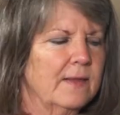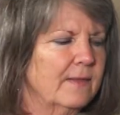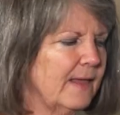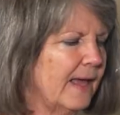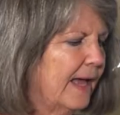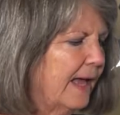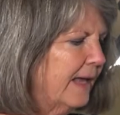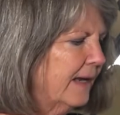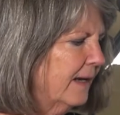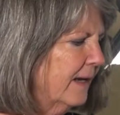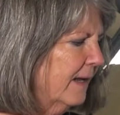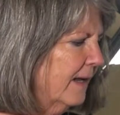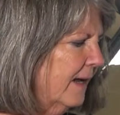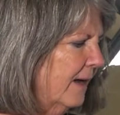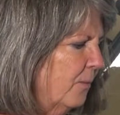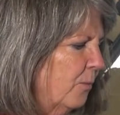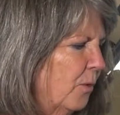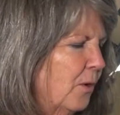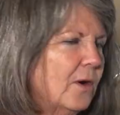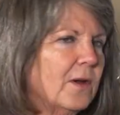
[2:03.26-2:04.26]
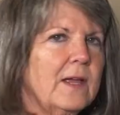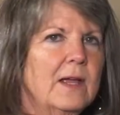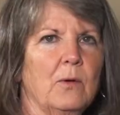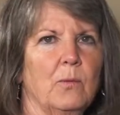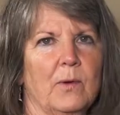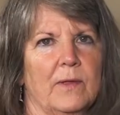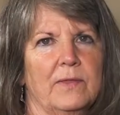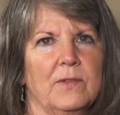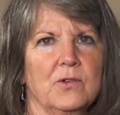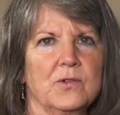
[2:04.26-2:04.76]
that I'm
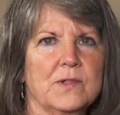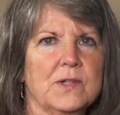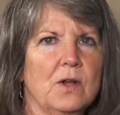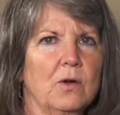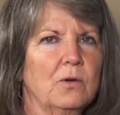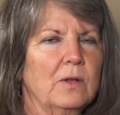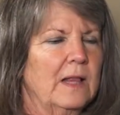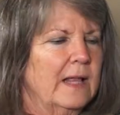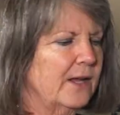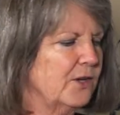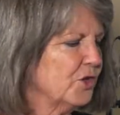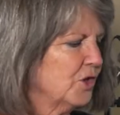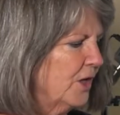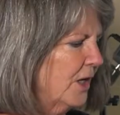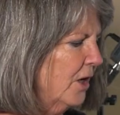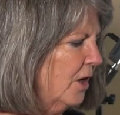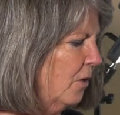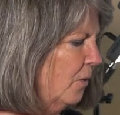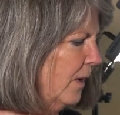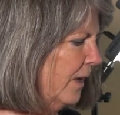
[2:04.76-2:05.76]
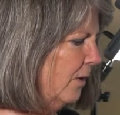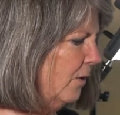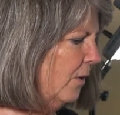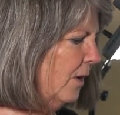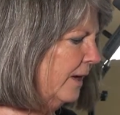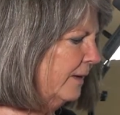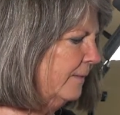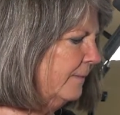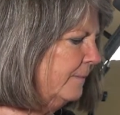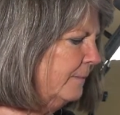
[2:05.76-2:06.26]
working with. There's no clashing going
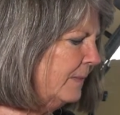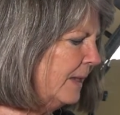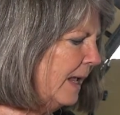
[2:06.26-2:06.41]
on.